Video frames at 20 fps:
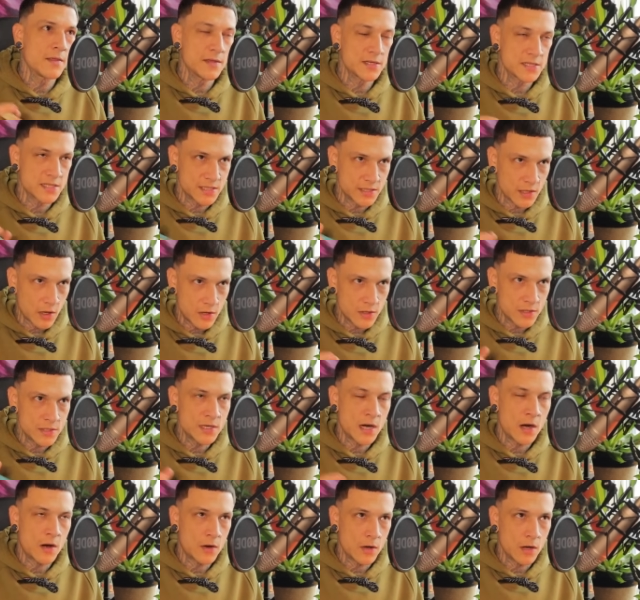the stars
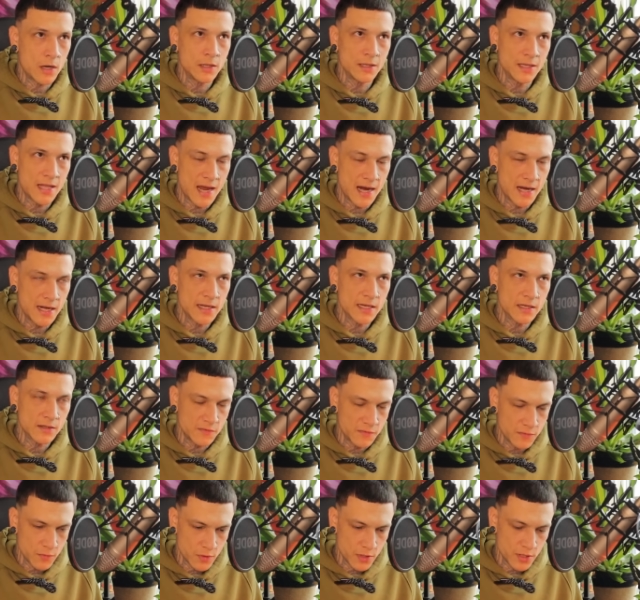are aligning
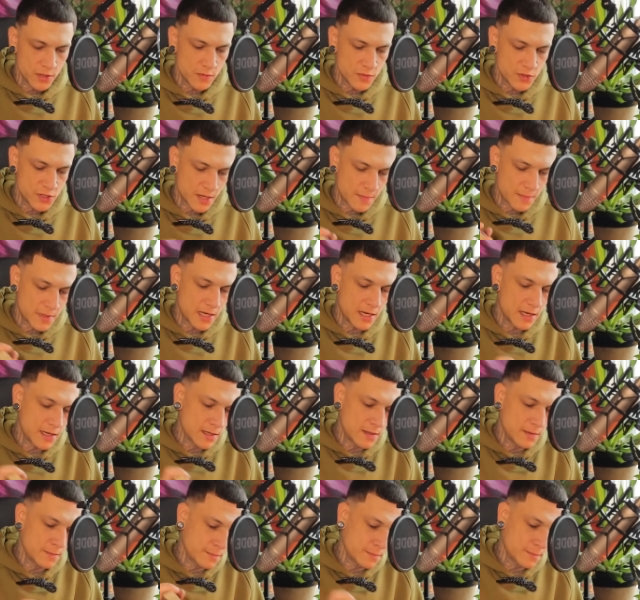for you, Gemini.